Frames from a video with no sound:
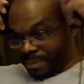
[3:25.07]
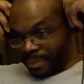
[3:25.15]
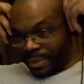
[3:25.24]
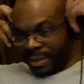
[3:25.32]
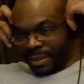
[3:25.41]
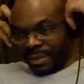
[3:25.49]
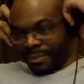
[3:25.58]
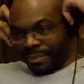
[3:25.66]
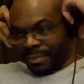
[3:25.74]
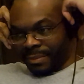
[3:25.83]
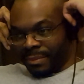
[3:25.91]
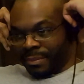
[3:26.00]
But yeah.
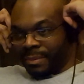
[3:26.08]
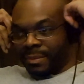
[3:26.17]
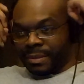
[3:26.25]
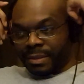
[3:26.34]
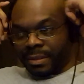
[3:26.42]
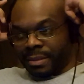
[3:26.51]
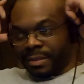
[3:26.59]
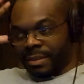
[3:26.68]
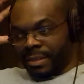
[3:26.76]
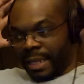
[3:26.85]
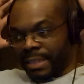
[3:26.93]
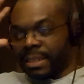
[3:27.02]

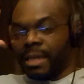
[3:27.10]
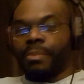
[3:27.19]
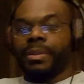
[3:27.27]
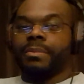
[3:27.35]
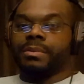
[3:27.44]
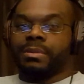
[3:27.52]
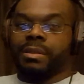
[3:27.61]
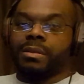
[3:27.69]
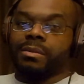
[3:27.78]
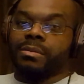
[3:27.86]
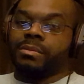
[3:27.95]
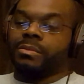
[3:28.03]
That's how people
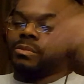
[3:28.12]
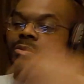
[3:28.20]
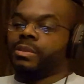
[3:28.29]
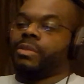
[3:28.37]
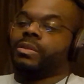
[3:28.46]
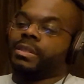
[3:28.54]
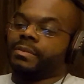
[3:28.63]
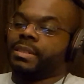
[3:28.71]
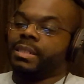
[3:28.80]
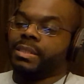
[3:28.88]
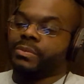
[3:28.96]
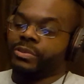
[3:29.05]
talk when you don't have
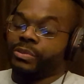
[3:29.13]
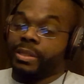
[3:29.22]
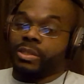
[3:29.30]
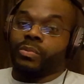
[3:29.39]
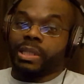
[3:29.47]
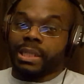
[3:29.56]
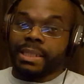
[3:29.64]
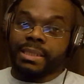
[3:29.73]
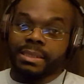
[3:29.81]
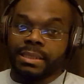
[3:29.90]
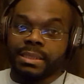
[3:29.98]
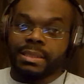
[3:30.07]
kids or trying to relate
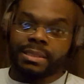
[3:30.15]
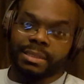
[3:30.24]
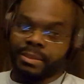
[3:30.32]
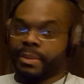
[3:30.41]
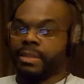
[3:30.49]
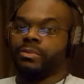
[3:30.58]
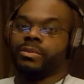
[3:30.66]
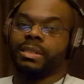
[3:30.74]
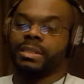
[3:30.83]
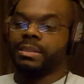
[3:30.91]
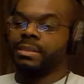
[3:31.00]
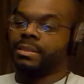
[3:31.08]
to somebody who
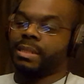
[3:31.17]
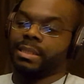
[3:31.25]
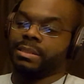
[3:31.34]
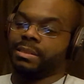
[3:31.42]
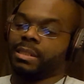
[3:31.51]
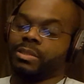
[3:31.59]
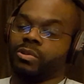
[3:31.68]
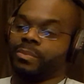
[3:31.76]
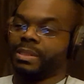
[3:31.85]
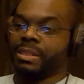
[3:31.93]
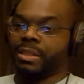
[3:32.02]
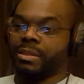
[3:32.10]
does. I
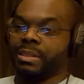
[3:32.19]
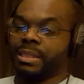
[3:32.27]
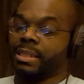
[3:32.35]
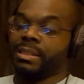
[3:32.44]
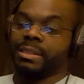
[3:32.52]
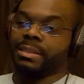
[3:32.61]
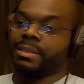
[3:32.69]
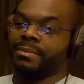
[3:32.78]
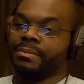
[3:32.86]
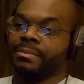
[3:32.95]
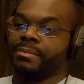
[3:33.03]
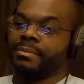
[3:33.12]
normally don't. Listen,
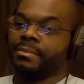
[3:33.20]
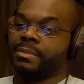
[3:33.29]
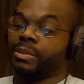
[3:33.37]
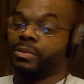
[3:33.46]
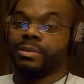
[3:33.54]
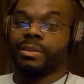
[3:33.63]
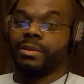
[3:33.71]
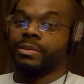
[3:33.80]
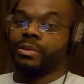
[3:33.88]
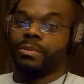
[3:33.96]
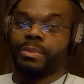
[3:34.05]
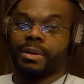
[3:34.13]
those are all
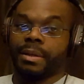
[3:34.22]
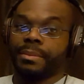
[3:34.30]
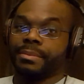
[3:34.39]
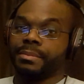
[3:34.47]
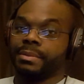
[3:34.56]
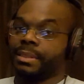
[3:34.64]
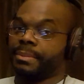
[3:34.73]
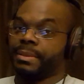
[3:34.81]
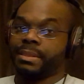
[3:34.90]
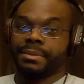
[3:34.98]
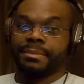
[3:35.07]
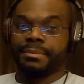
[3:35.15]
your problems, not
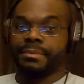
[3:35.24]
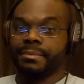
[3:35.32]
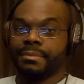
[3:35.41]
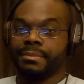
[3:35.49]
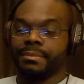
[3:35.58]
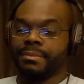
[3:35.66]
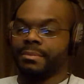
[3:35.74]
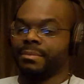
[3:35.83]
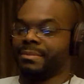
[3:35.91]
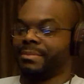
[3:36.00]
mine.